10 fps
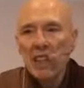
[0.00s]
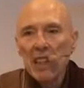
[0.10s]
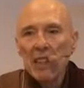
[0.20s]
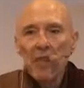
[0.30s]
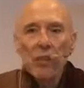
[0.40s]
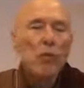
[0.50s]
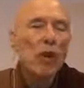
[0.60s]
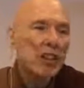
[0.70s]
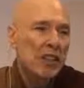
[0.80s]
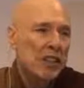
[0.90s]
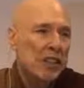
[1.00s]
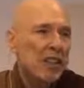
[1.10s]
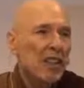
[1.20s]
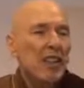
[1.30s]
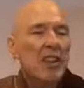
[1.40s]
If you want,
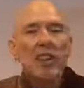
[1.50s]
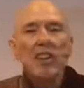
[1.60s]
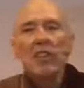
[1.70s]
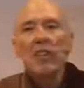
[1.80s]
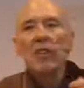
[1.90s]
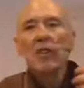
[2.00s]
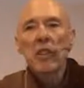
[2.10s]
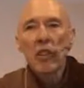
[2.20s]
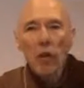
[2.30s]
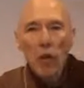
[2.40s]
you can go